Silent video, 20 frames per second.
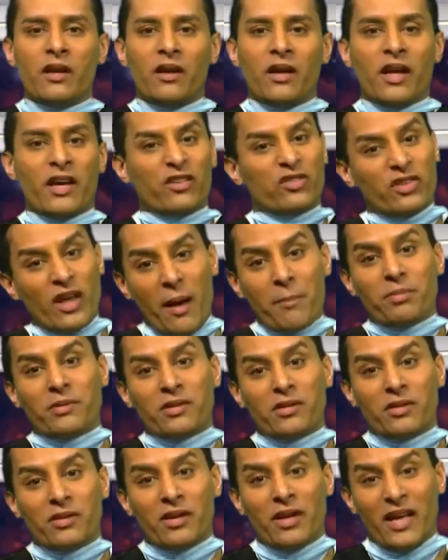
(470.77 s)
Except
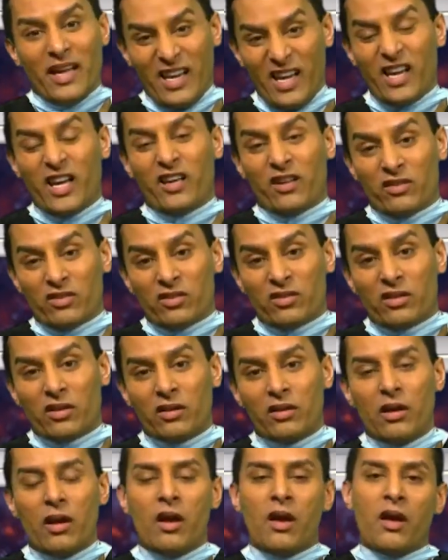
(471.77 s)
it is,
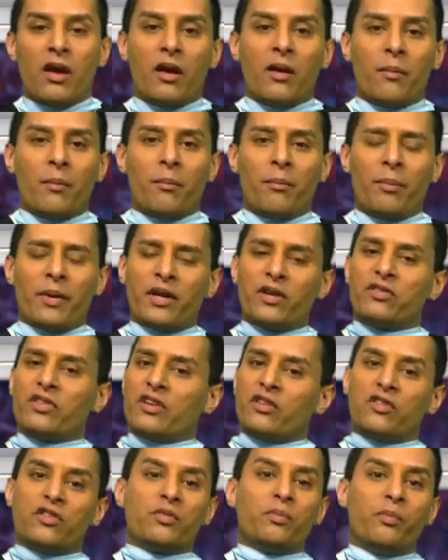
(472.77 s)
because
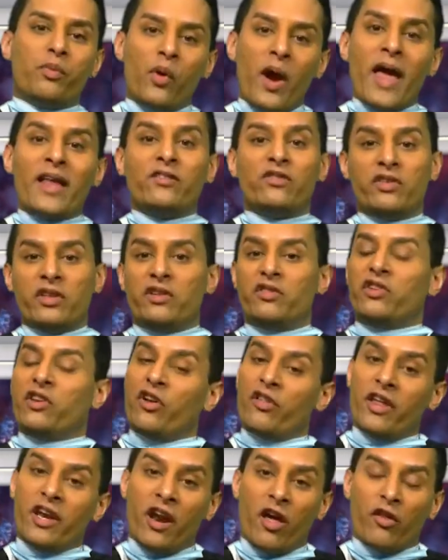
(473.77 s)
it spreads easier
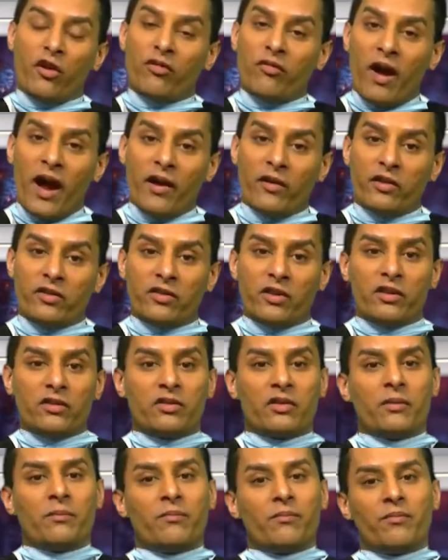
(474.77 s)
than other viruses.